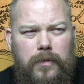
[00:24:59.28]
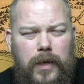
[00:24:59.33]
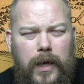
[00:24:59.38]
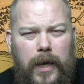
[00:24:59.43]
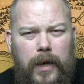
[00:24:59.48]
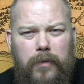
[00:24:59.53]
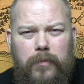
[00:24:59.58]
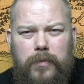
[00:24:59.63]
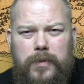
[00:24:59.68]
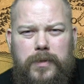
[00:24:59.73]

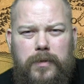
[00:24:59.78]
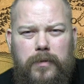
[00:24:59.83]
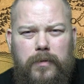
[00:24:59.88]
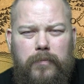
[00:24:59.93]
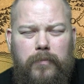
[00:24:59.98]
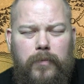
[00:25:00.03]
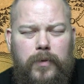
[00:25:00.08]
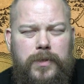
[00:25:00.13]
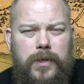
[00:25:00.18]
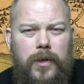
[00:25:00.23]
Yeah, there
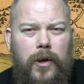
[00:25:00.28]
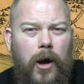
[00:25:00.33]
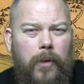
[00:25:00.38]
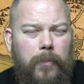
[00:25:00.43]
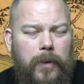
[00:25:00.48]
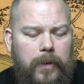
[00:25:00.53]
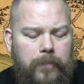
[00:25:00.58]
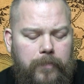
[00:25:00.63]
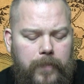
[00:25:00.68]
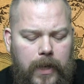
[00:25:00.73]
was an
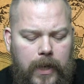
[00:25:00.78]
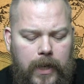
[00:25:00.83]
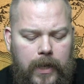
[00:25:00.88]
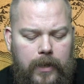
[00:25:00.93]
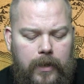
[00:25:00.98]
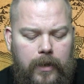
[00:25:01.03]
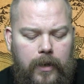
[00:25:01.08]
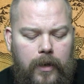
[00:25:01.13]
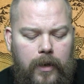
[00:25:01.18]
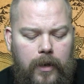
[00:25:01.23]
army,
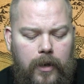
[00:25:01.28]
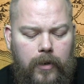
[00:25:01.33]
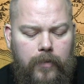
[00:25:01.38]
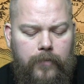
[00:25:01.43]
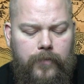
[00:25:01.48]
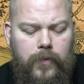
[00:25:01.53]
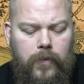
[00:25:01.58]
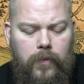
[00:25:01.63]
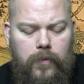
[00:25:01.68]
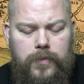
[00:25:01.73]
and
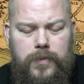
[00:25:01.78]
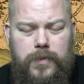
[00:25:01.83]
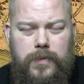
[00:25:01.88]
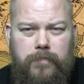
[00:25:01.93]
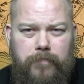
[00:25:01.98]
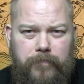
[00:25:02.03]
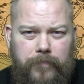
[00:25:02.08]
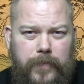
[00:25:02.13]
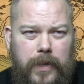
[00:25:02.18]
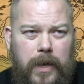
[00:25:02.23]
of
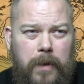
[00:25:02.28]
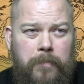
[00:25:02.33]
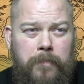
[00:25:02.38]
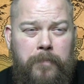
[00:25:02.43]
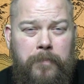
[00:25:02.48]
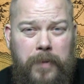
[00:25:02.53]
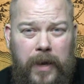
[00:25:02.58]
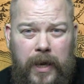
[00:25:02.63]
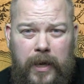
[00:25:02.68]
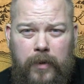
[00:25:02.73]
course a
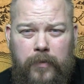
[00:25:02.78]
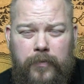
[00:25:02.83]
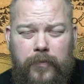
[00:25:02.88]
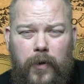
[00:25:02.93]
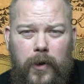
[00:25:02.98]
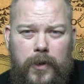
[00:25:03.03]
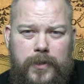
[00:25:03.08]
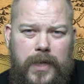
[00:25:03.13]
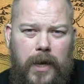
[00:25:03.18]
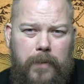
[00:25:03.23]
big
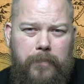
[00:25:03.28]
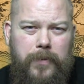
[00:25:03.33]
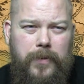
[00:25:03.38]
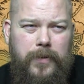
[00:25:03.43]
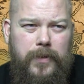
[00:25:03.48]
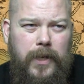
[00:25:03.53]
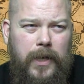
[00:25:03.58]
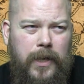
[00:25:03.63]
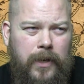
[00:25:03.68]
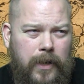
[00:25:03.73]
fight
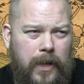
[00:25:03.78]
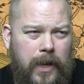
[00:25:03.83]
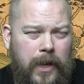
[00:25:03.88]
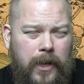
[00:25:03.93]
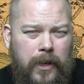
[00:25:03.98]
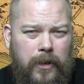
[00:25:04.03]
happened in